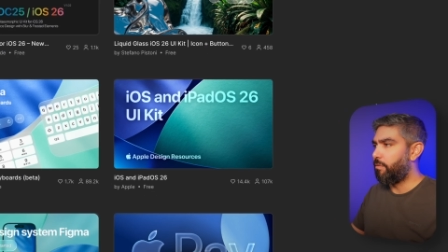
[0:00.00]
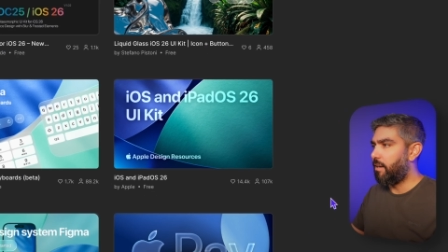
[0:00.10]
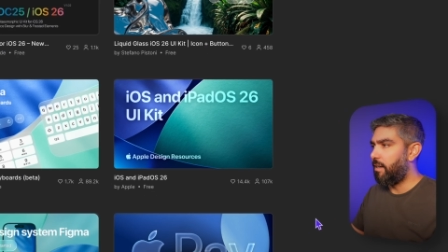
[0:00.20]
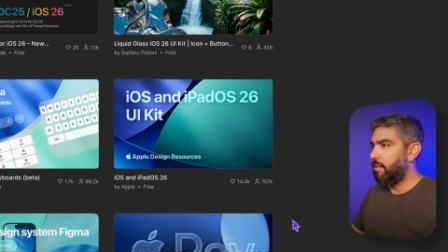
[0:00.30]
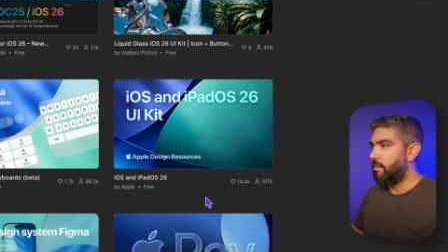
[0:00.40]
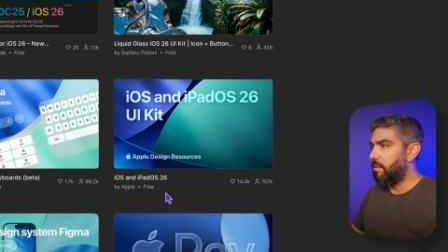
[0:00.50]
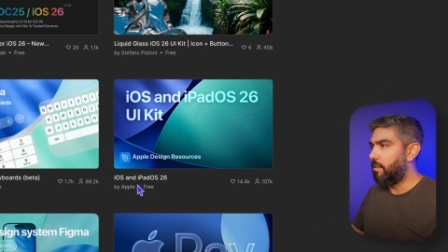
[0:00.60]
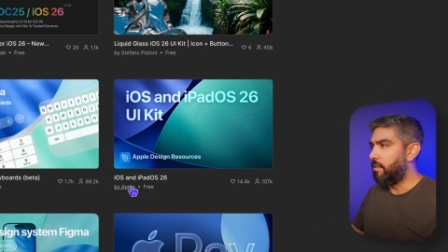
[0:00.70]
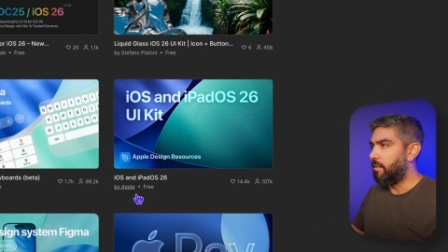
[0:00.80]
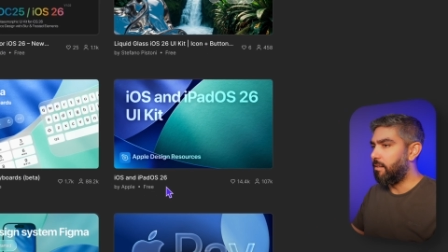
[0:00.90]
find
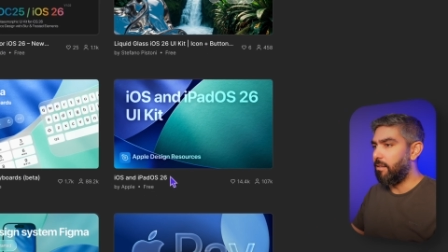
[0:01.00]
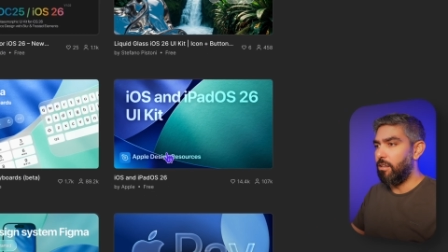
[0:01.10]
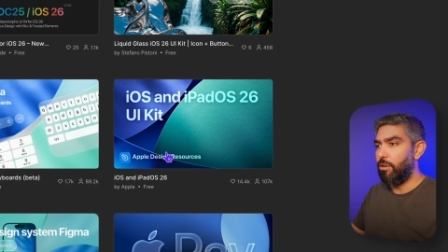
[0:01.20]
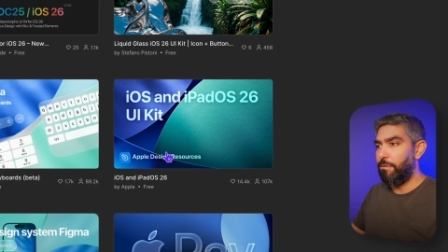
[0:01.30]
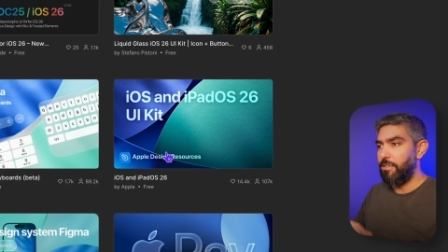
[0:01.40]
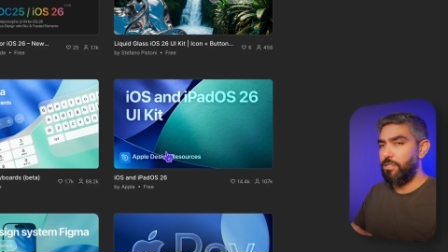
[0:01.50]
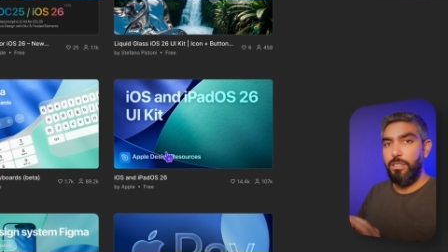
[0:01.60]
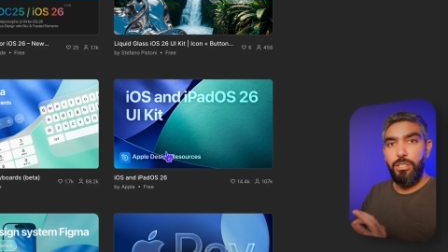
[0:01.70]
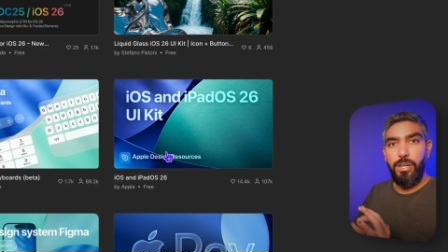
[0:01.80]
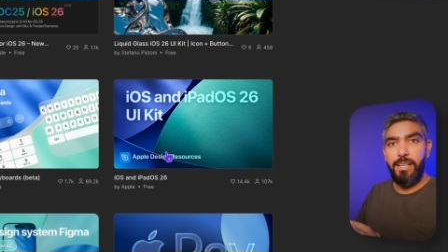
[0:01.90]
the
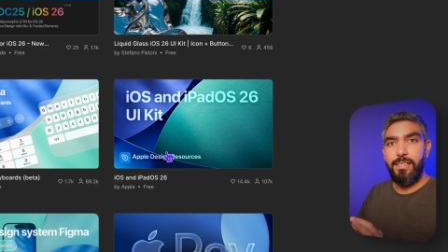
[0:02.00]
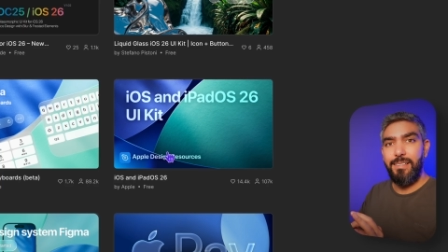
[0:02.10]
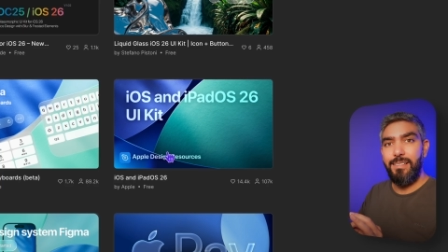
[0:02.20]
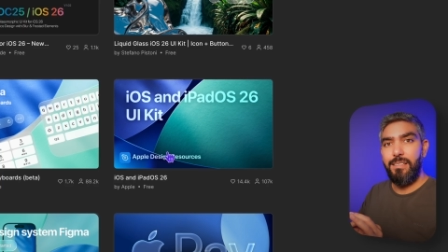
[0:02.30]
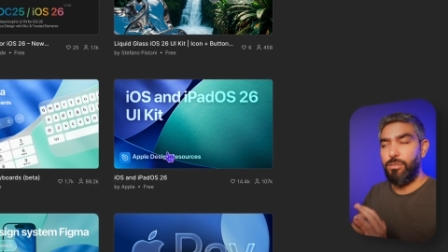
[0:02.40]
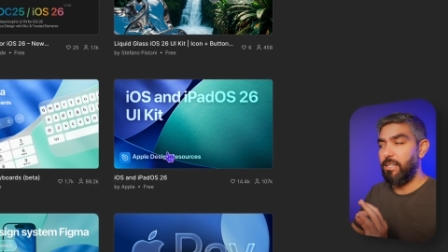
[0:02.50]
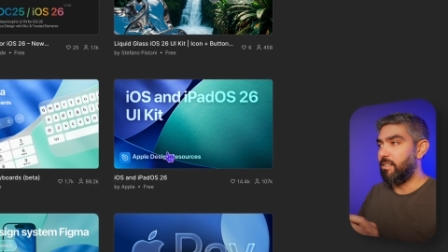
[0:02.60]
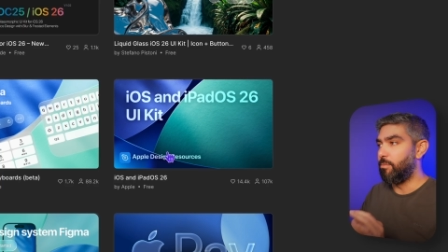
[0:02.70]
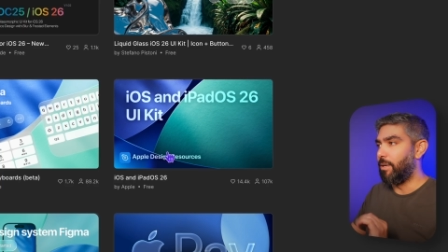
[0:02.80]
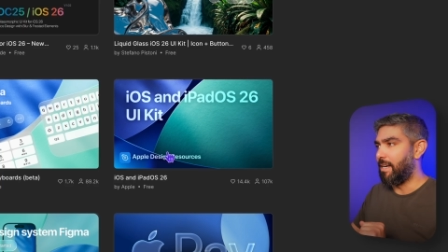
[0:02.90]
official UIKit
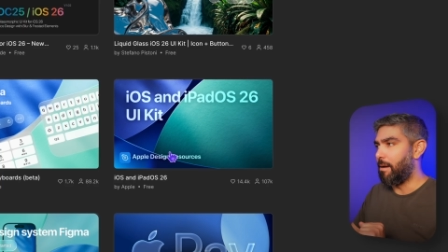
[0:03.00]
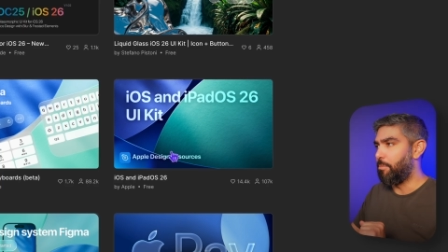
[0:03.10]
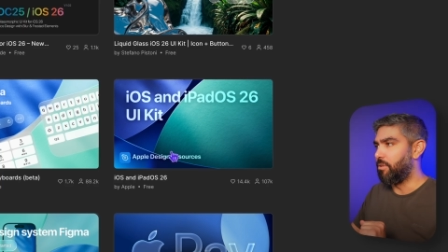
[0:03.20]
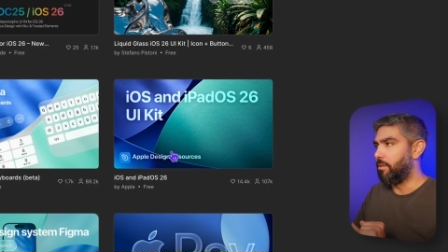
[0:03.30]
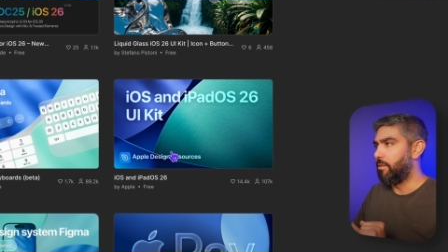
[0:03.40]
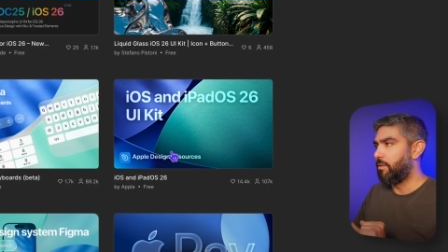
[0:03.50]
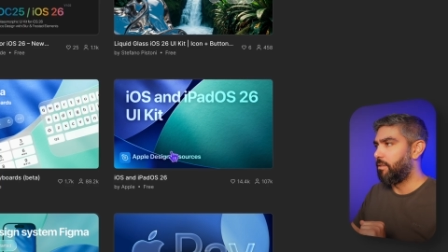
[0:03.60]
created by Apple.